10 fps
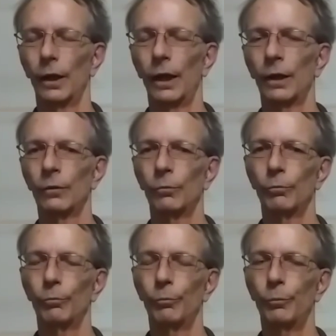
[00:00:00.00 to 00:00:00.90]
And
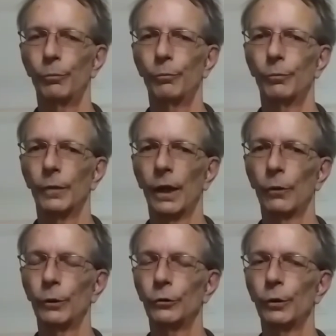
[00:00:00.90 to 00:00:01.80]

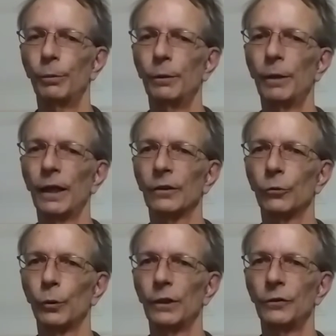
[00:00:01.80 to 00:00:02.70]
now we should be back to
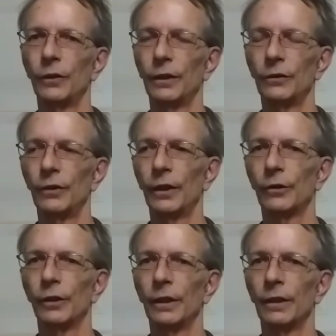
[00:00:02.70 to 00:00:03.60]
Wednesday and
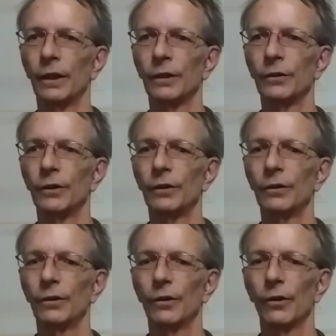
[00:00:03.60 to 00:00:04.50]
Saturday content.
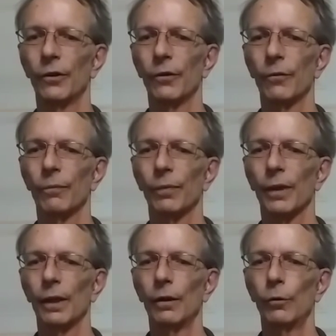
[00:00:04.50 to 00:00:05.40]

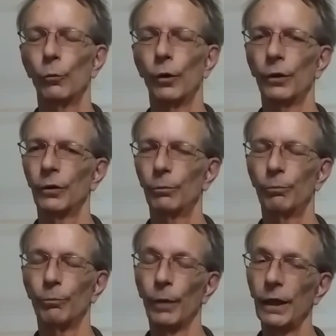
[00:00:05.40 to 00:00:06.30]
With
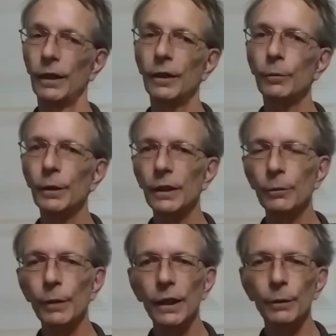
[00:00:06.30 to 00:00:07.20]

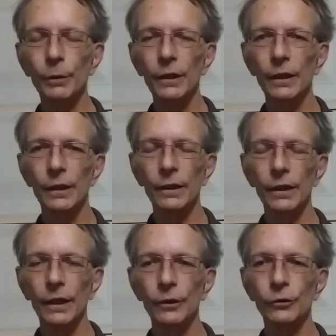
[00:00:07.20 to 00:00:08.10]
maybe an
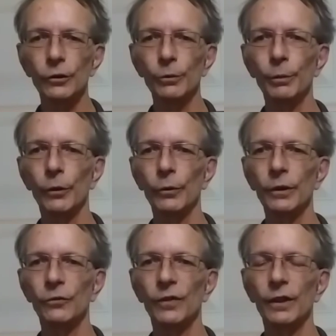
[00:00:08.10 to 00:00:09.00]
occasional
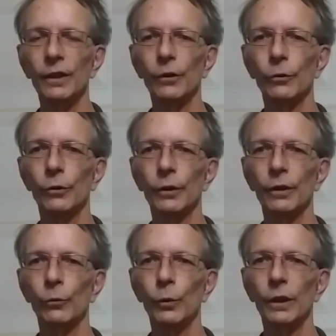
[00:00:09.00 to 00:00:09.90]
bonus video during
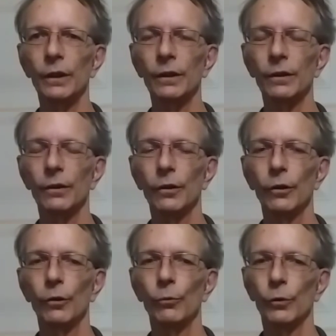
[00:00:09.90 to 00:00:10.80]
the week.
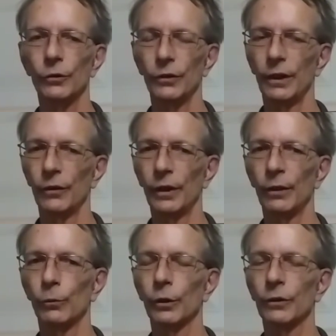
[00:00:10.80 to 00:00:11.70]
We'll see how
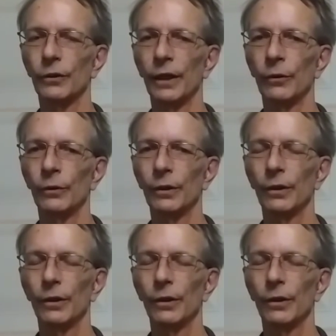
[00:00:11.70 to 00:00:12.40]
that works out.